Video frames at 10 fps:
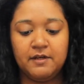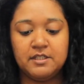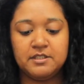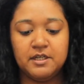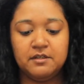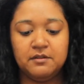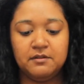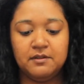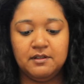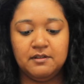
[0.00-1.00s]

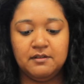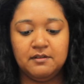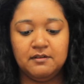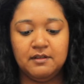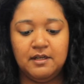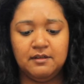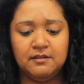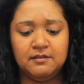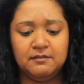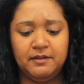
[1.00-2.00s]
Eyeshadow
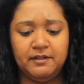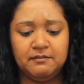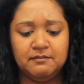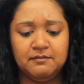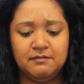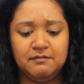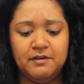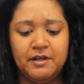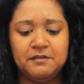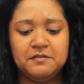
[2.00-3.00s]
Lock,
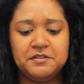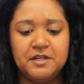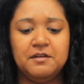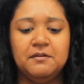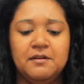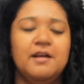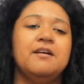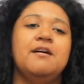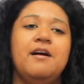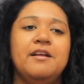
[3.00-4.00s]
E.L.F. Shadow
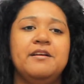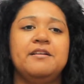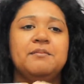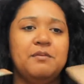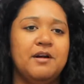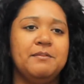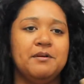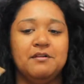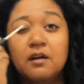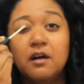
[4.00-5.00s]
Lock Eyelid
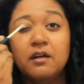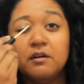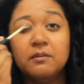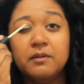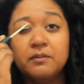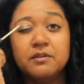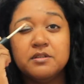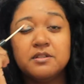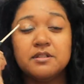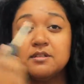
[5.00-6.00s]
Primer. I normally would
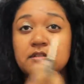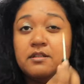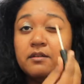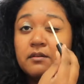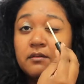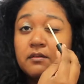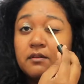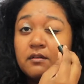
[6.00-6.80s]
just conceal,